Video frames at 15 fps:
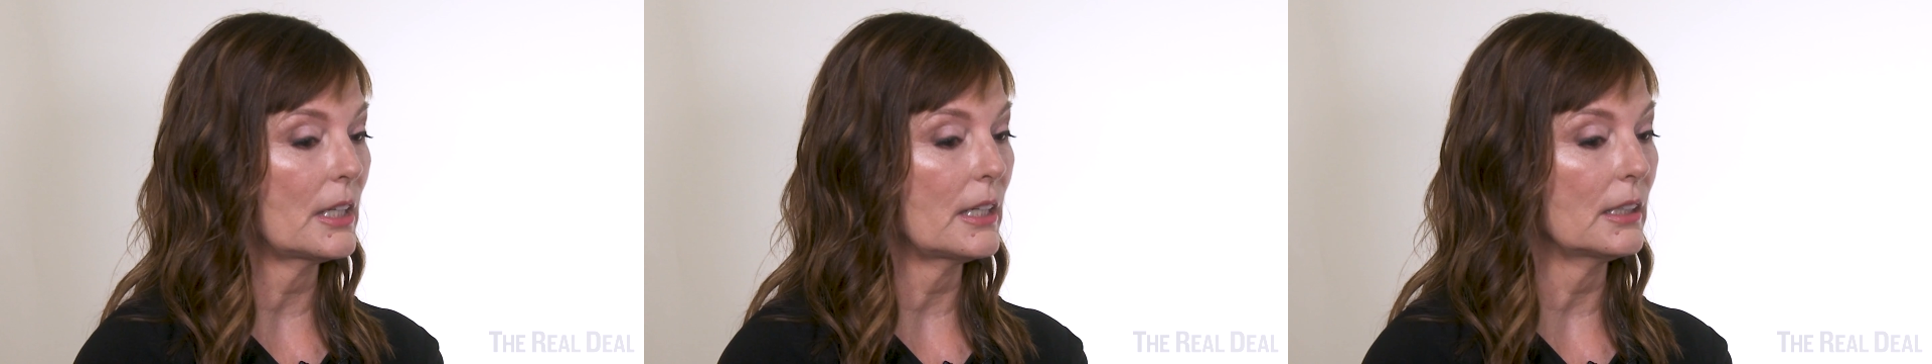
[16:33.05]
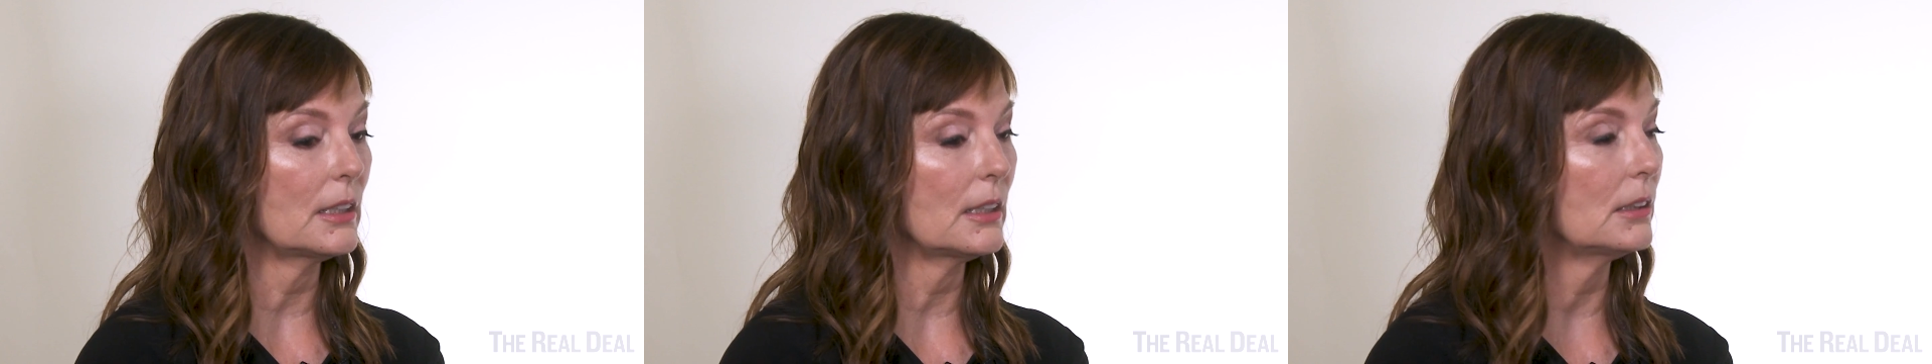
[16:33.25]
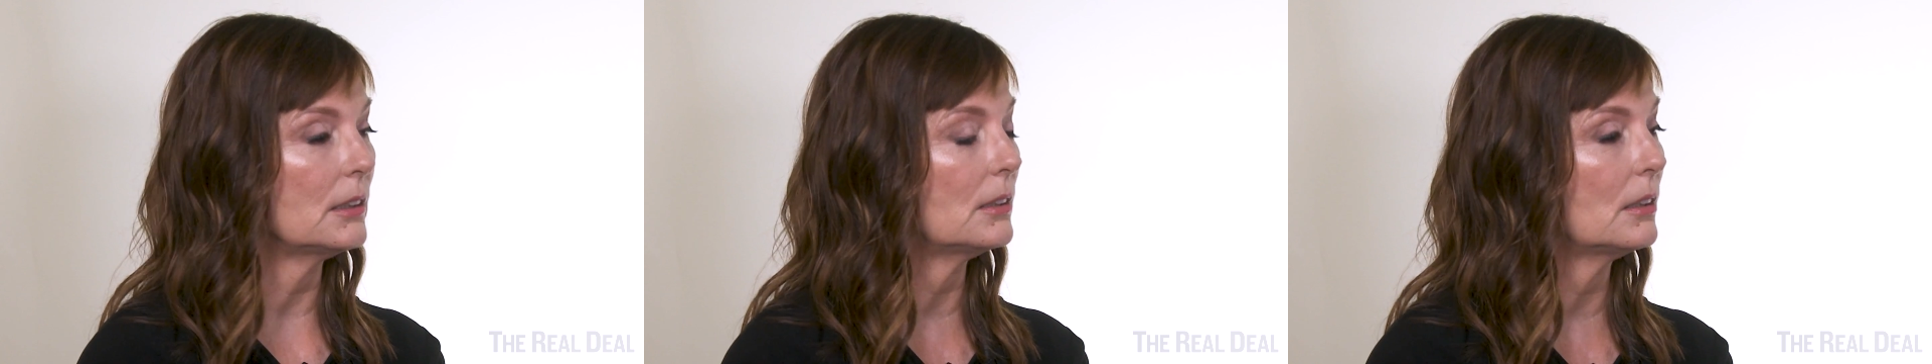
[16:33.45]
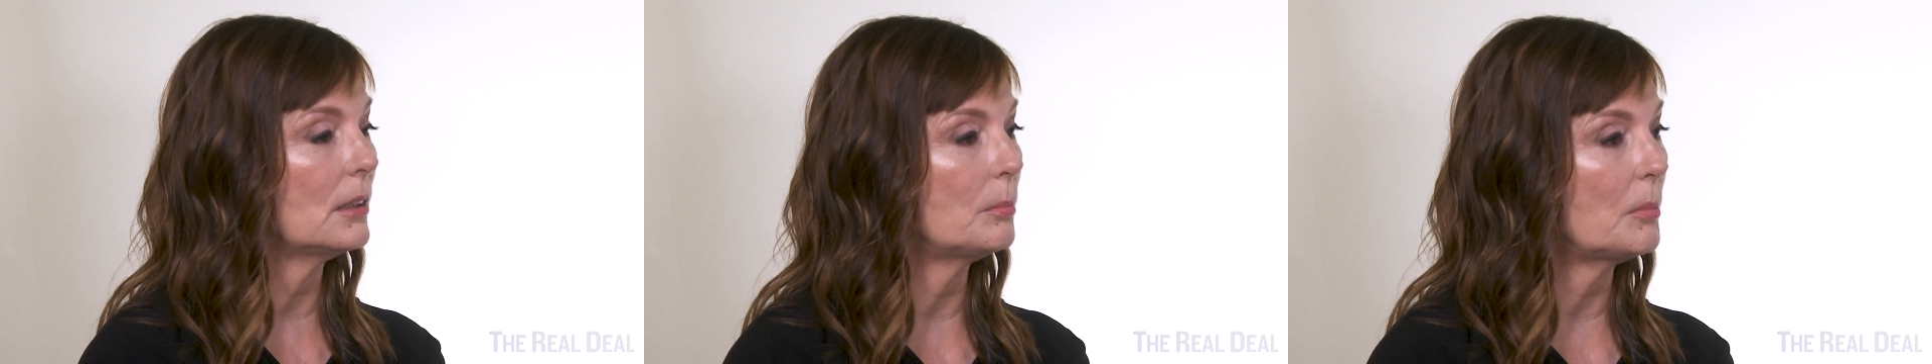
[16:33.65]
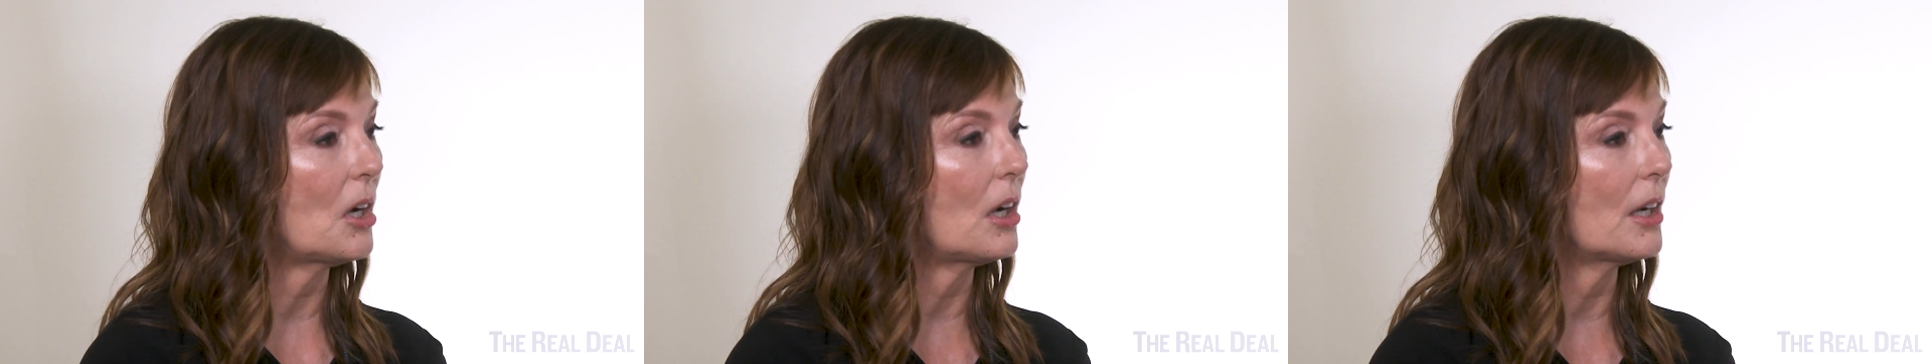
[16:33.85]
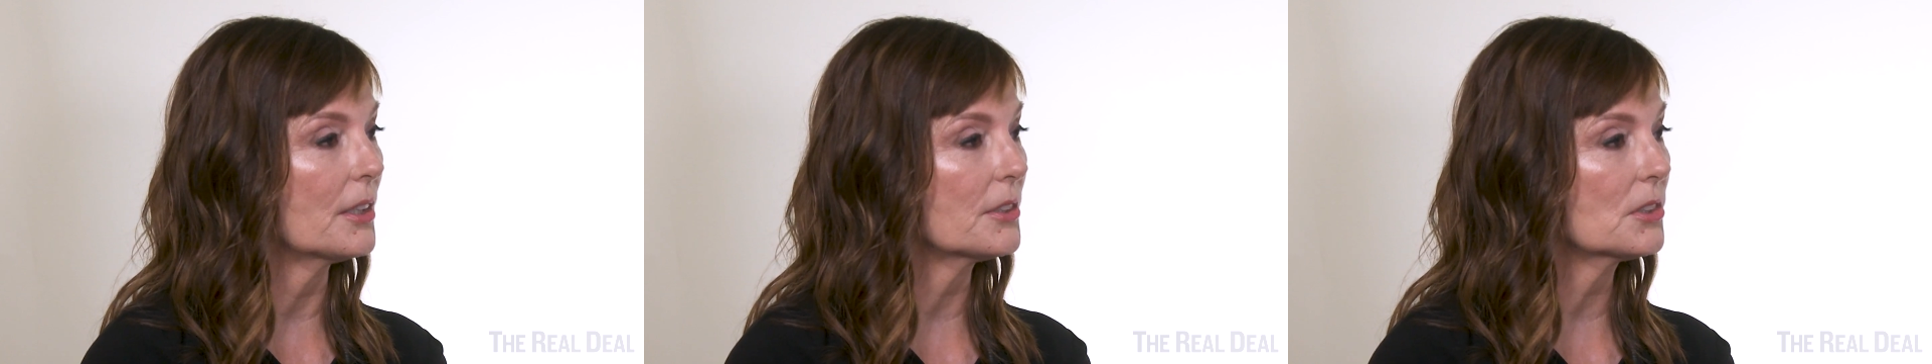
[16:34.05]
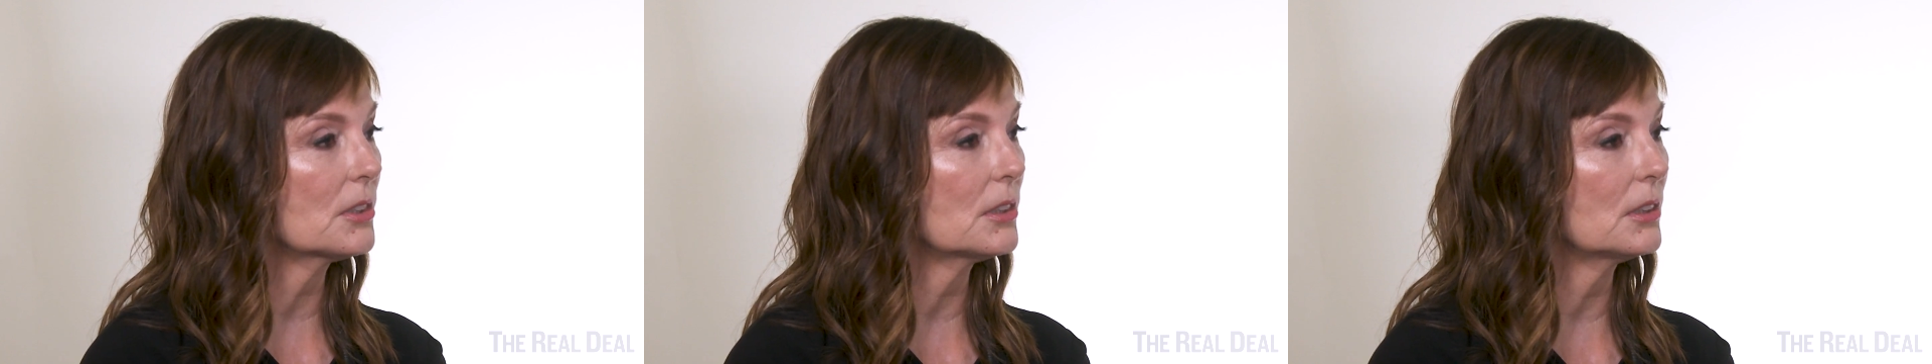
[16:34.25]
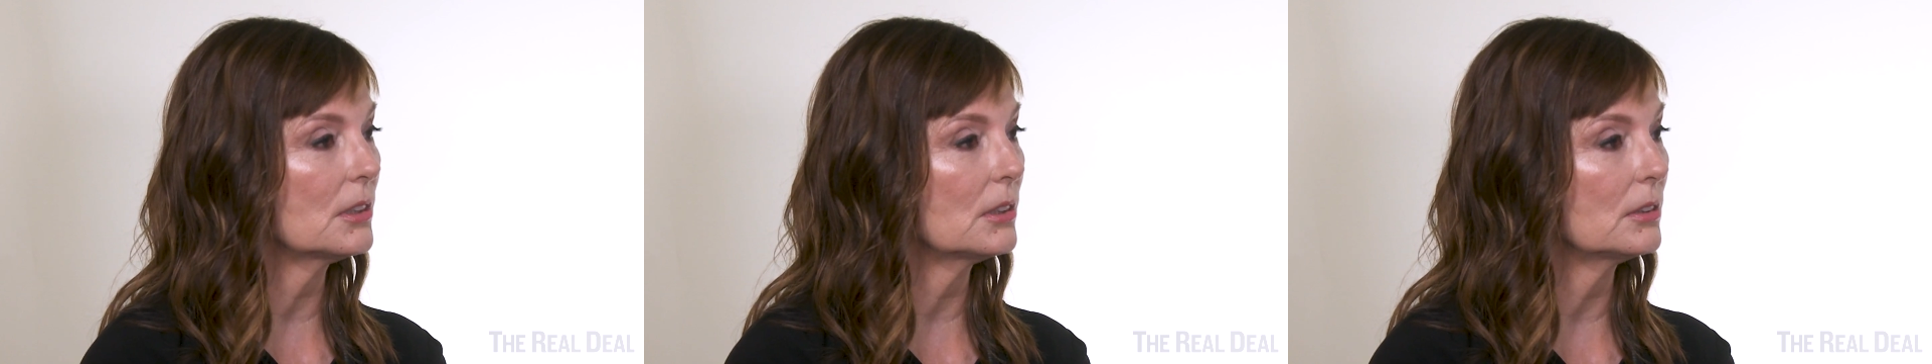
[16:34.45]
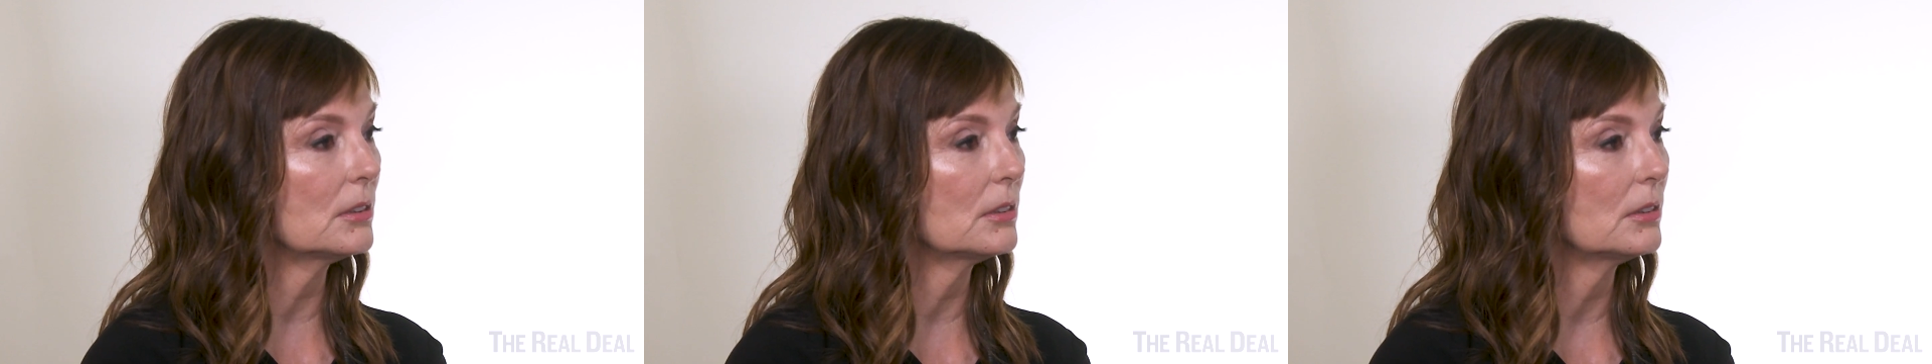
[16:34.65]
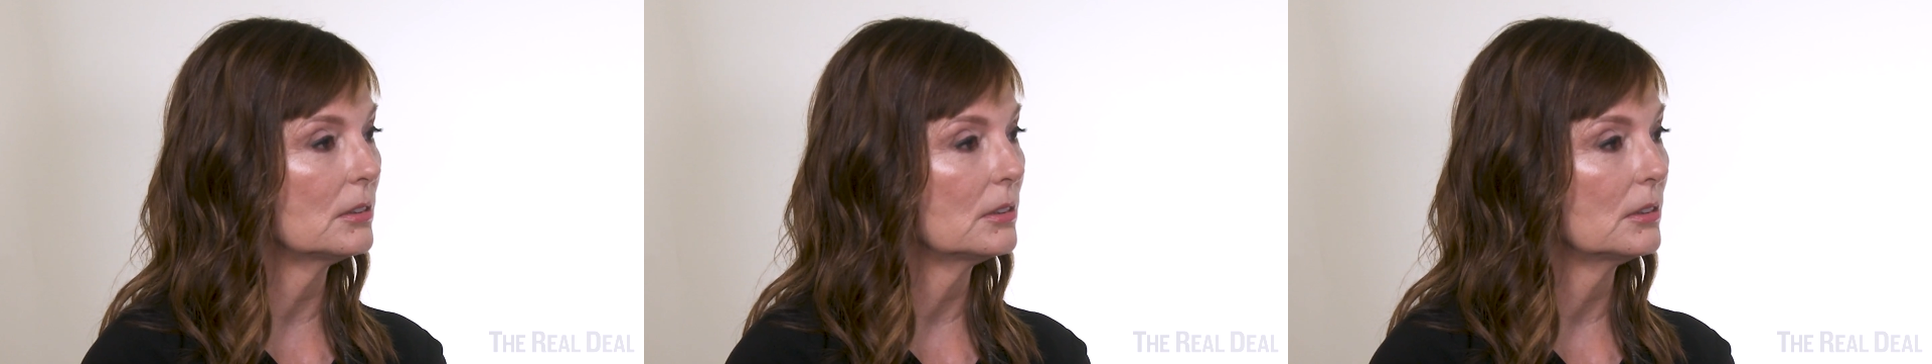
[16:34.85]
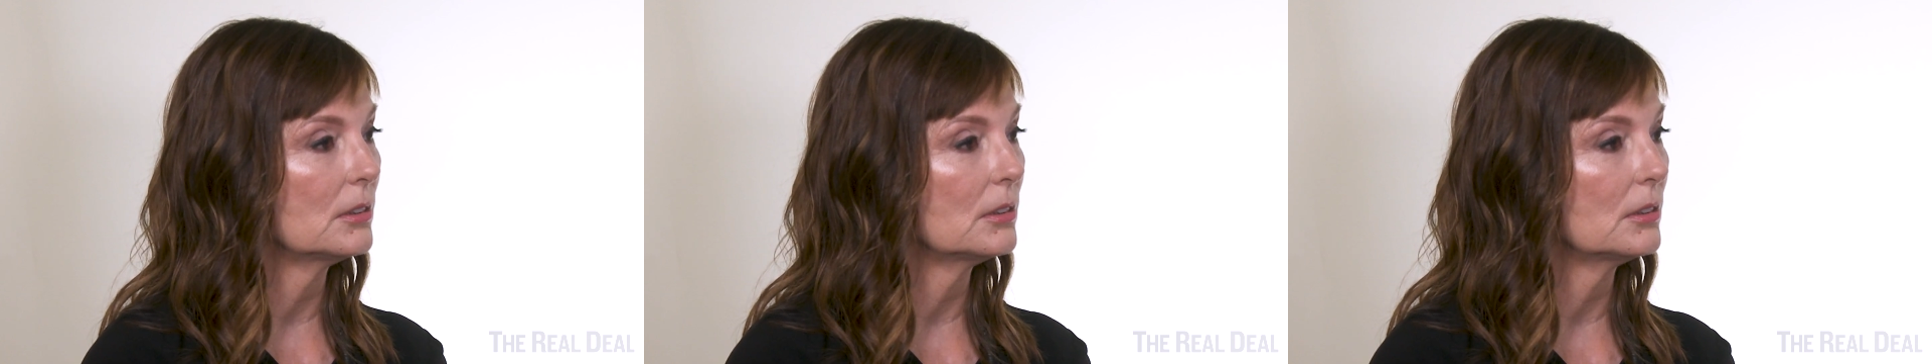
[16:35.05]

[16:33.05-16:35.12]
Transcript: taking a pause to,